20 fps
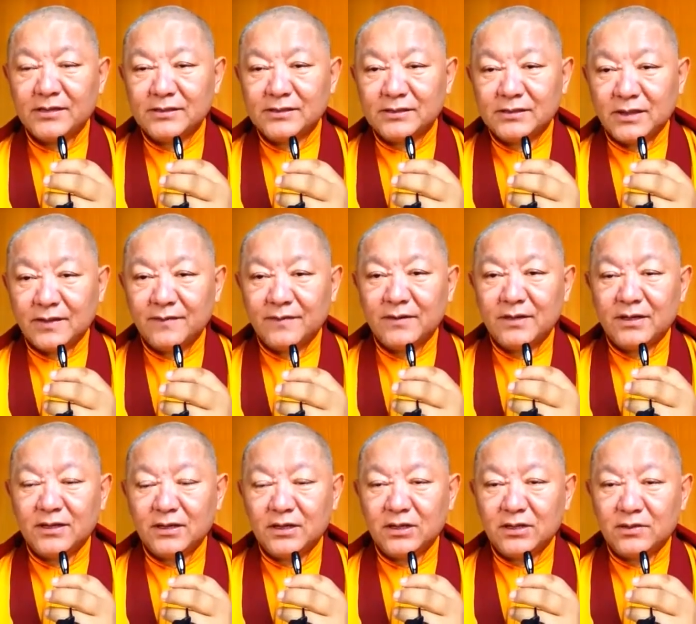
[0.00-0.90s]
and
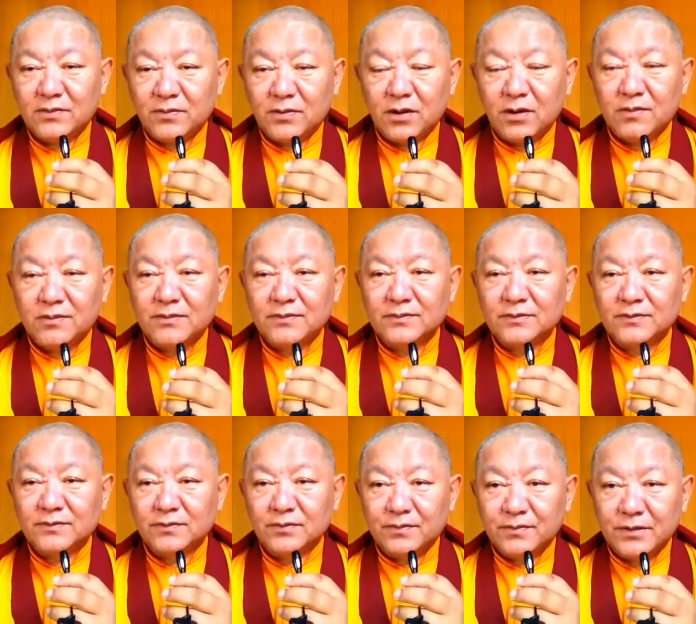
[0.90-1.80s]
suffering and
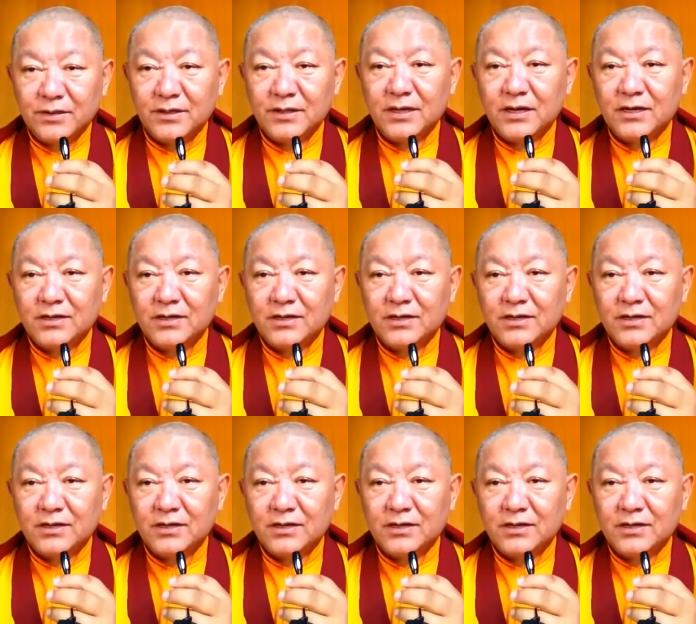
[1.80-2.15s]
problems for me